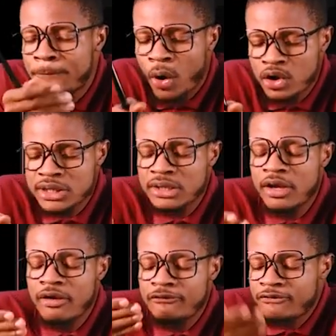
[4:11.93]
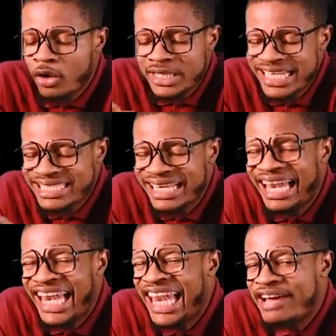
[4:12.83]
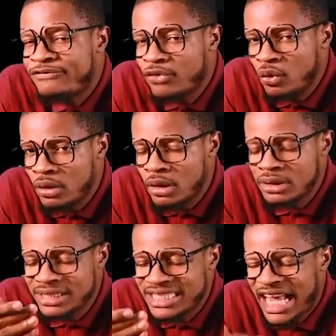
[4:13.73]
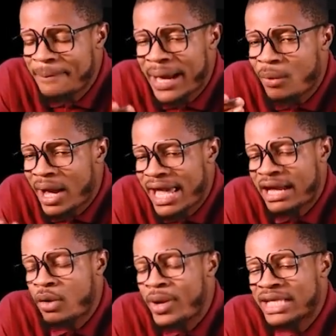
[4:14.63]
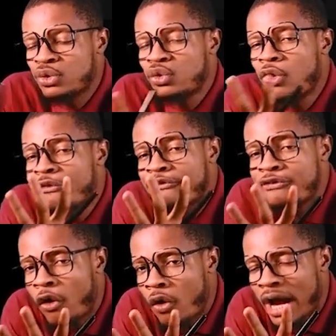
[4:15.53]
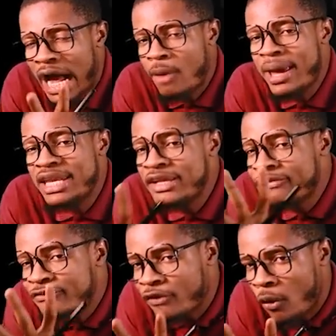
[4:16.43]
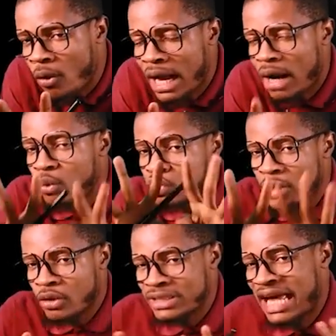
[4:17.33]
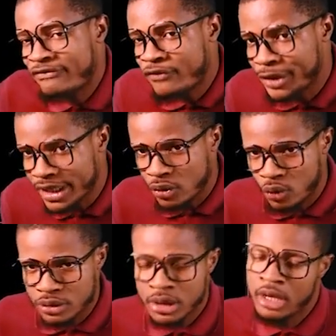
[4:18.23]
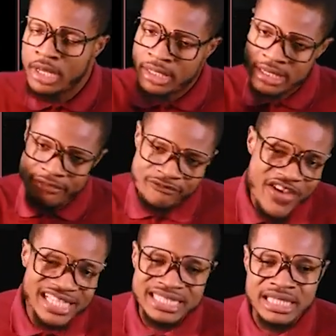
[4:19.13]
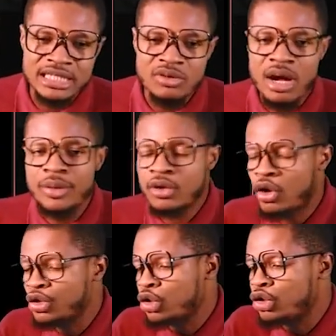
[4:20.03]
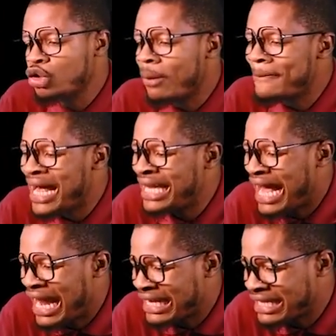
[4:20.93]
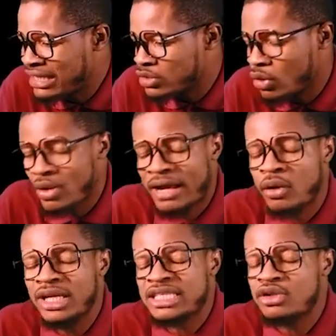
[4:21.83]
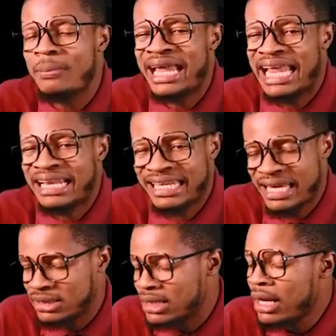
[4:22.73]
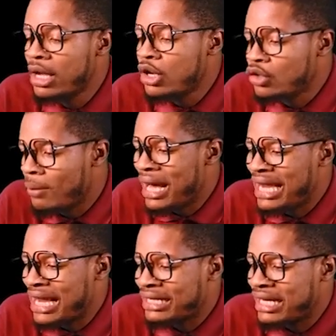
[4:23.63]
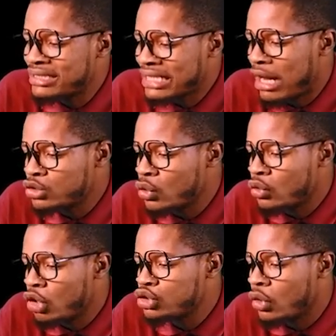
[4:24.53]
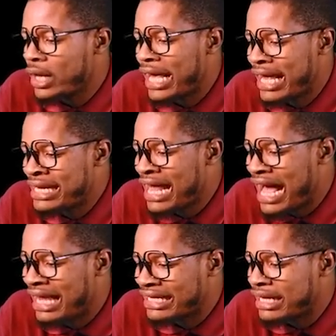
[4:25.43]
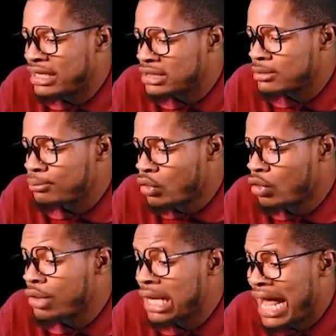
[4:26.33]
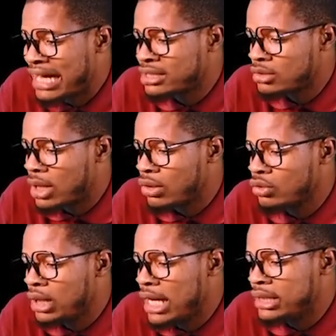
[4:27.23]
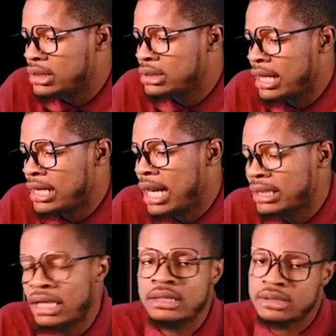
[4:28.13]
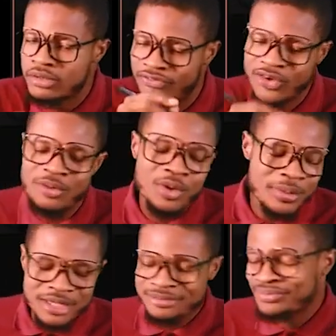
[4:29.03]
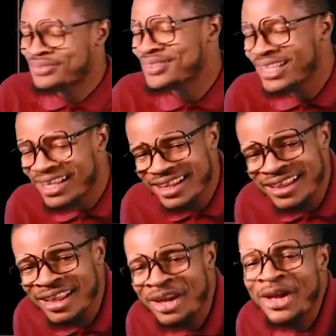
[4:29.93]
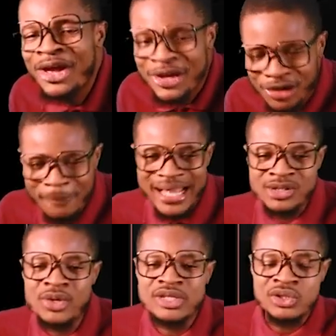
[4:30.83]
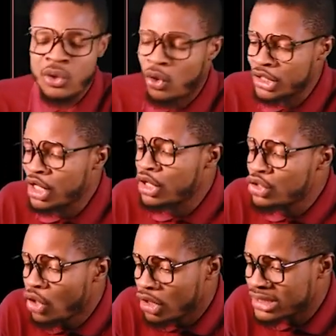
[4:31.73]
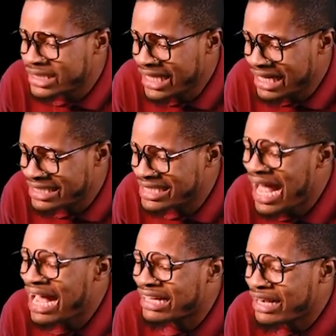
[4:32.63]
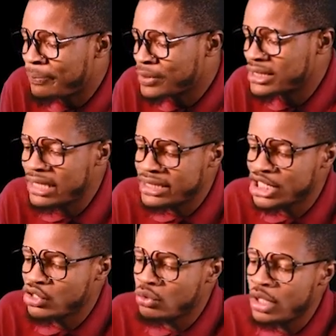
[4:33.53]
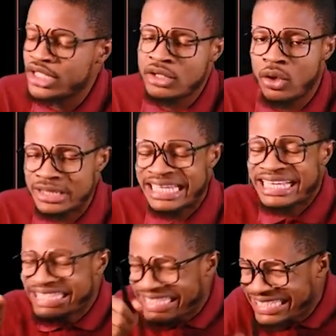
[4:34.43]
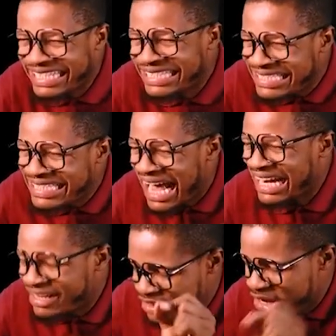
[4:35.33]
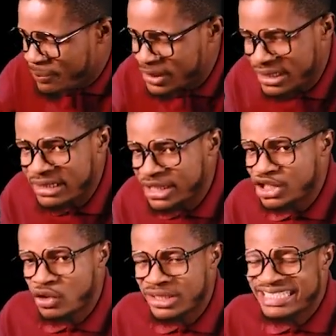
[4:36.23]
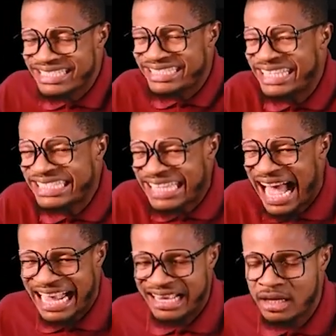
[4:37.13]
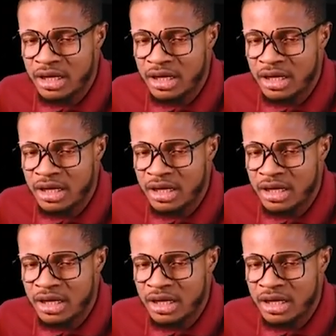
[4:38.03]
But for this level, Jamb And Waec, we have to know 4. How many? 4. I will dwell on that 4 alone. The first is the one we call your normal alkanes. What do I call it? Normal alkanes. Normal alkanes are also called your N-alkanes. Bro, relax. You are going to learn it. N-alkanes. Follow with me. Number 2 is called your zigzag representation. What is it called? Zigzag representation. Zigzag.